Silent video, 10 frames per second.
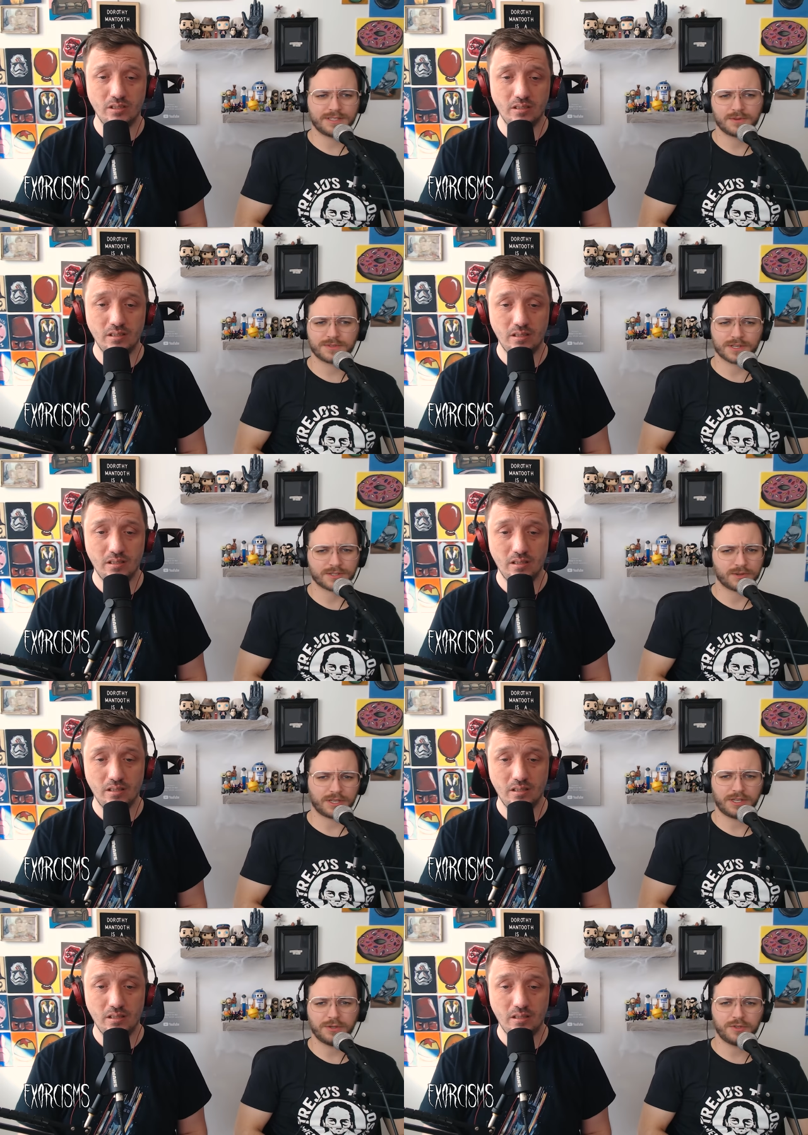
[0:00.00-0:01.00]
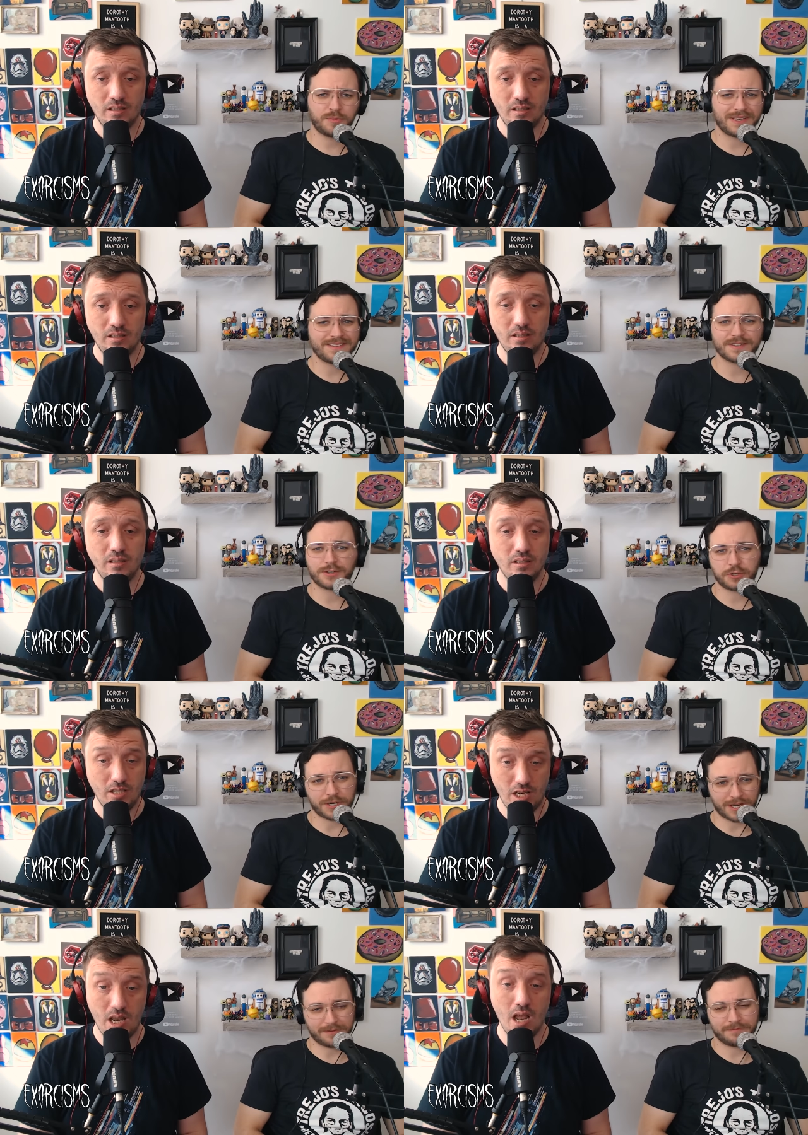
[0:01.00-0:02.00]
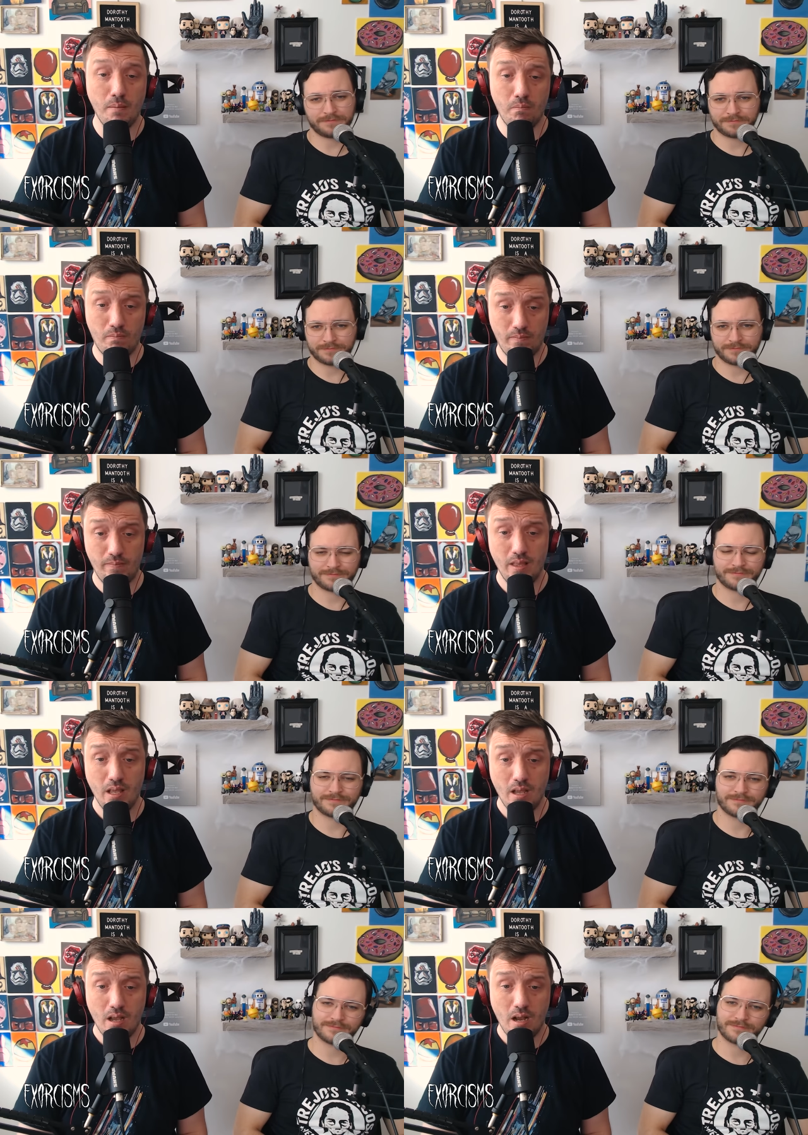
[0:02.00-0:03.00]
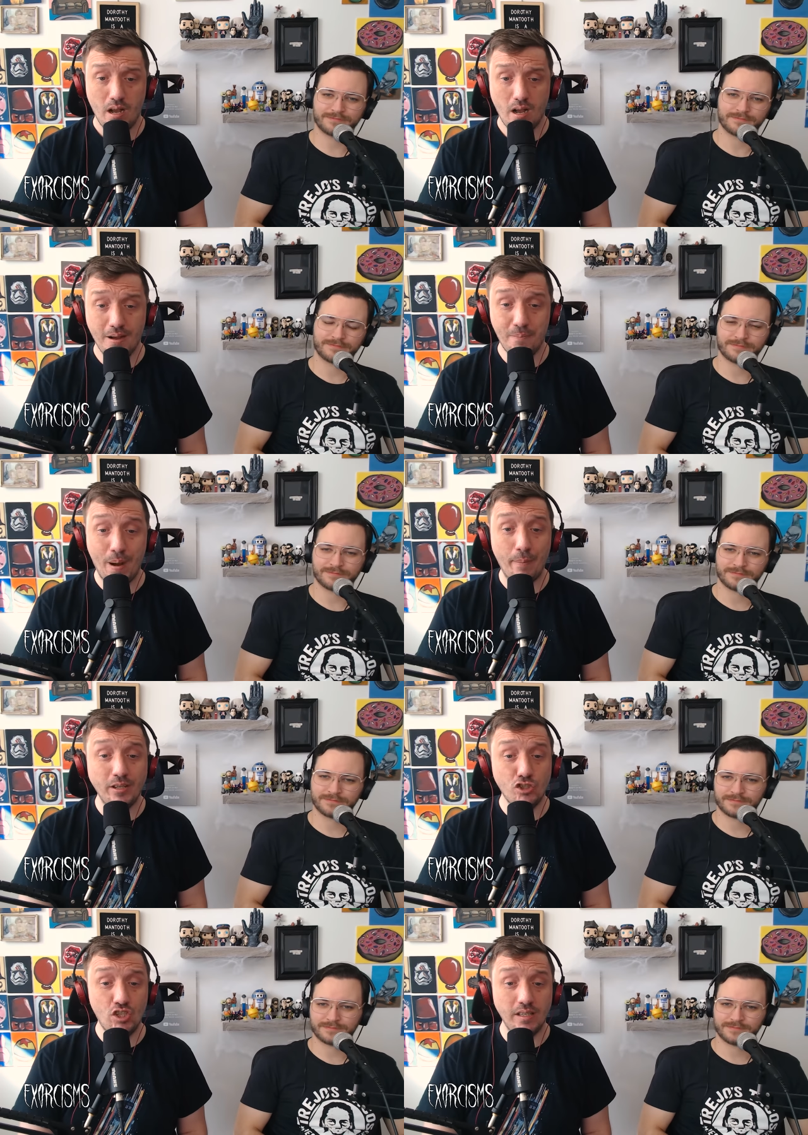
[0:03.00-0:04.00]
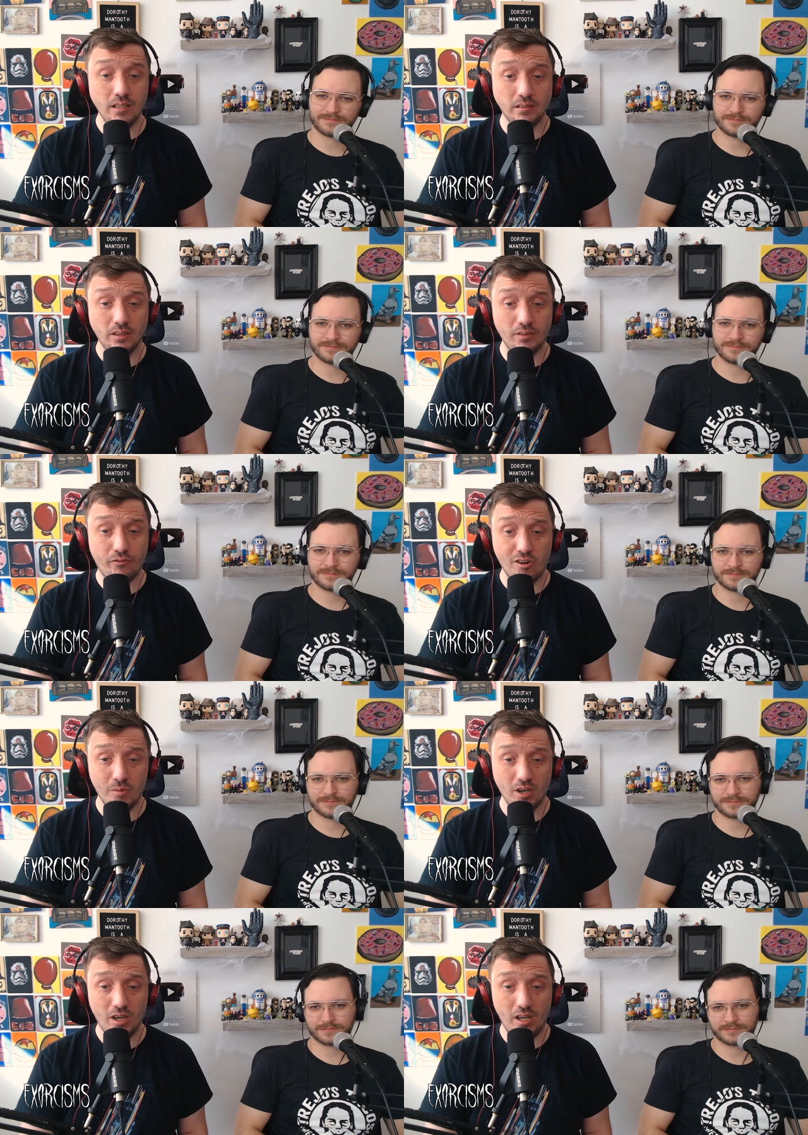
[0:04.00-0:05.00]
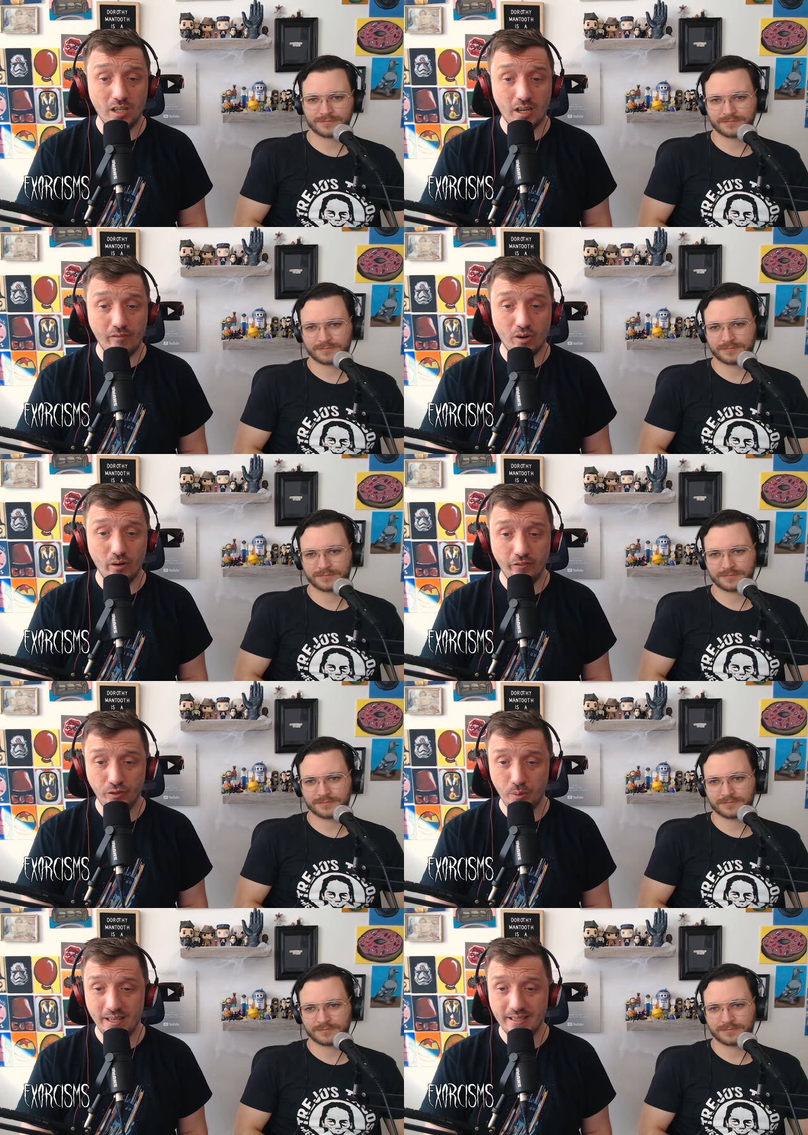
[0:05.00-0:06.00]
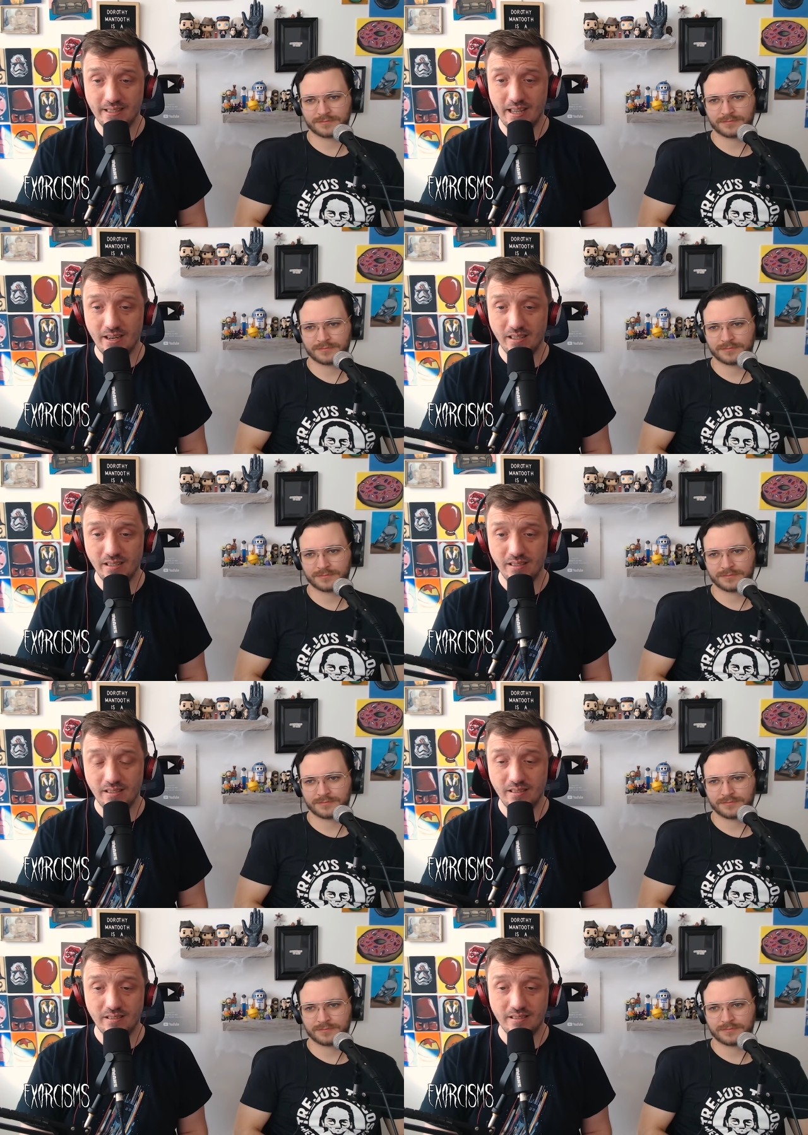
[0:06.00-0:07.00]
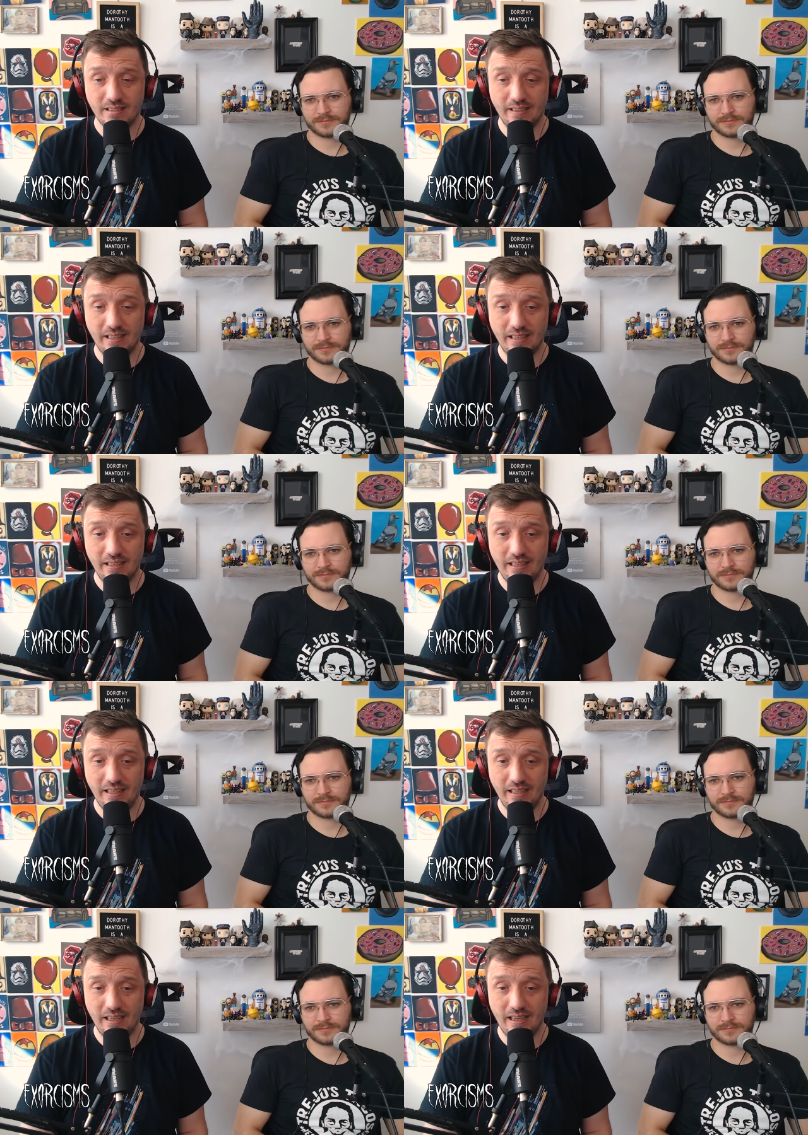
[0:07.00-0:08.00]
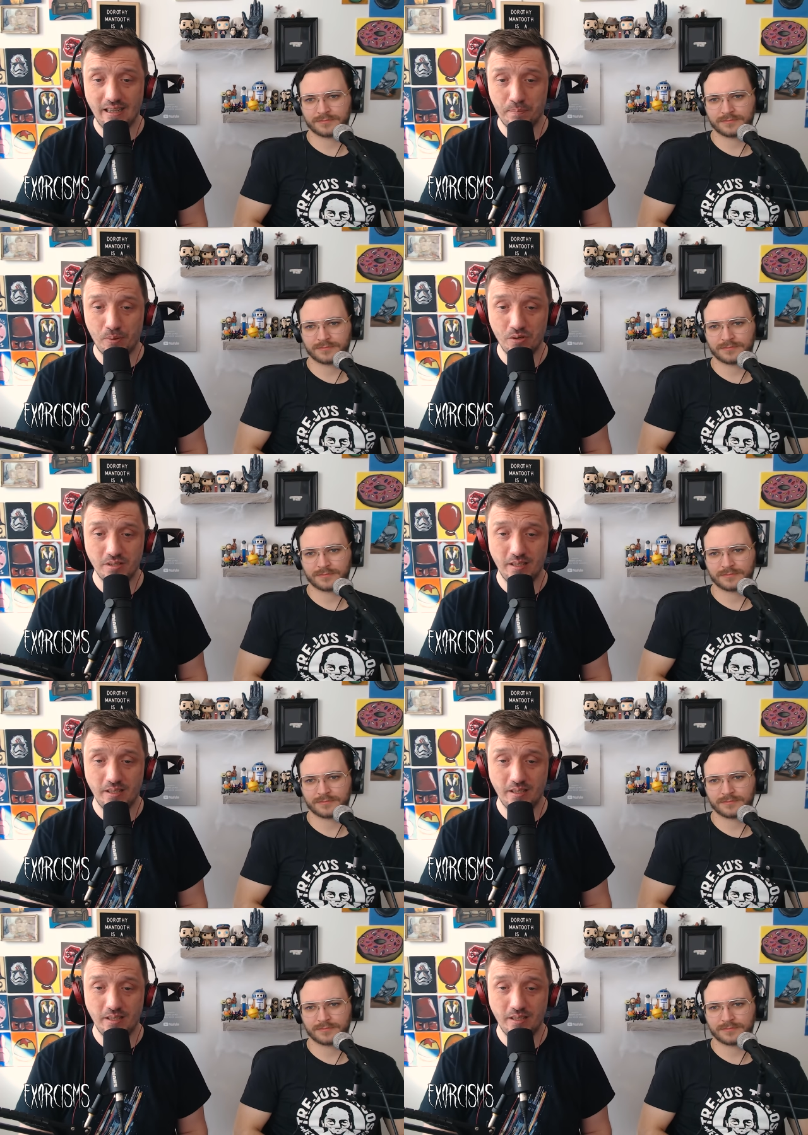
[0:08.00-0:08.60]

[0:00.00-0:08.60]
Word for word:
Speaker 1: was also a huge piece of shit. Yep.
Speaker 2: Uh, Bobby Jindal, the former governor of Louisiana, said that he uh, personally